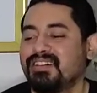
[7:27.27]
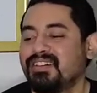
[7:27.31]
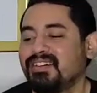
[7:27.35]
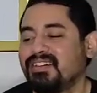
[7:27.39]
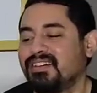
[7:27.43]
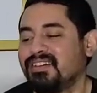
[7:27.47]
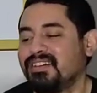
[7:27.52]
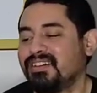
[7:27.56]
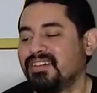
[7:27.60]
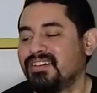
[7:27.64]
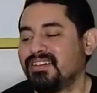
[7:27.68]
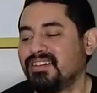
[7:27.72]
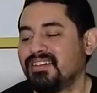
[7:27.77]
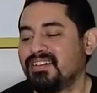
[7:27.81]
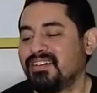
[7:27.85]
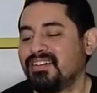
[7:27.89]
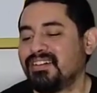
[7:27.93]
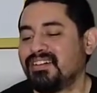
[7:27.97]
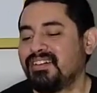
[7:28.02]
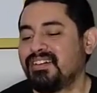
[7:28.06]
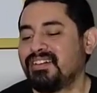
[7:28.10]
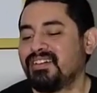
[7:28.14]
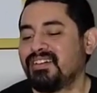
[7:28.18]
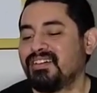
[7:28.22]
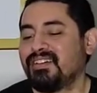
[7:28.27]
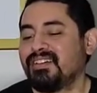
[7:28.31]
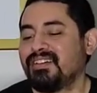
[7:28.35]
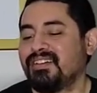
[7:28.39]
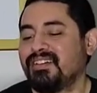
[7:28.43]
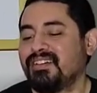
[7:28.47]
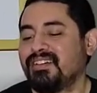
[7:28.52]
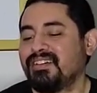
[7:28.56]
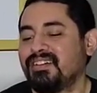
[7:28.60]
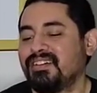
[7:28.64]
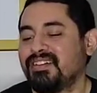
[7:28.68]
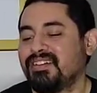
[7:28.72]

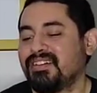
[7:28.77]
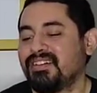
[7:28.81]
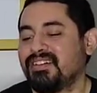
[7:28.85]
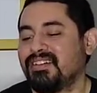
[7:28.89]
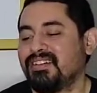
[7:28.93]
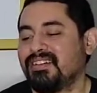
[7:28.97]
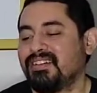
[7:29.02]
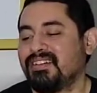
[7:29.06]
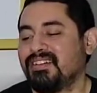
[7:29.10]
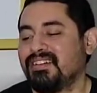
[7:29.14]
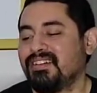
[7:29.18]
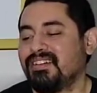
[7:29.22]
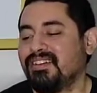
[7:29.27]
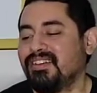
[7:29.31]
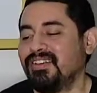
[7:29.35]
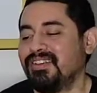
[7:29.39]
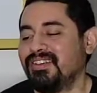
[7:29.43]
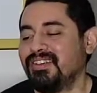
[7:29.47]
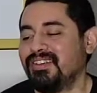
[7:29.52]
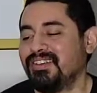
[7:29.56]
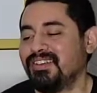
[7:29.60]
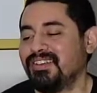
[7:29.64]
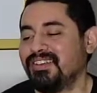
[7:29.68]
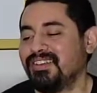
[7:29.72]
(silent)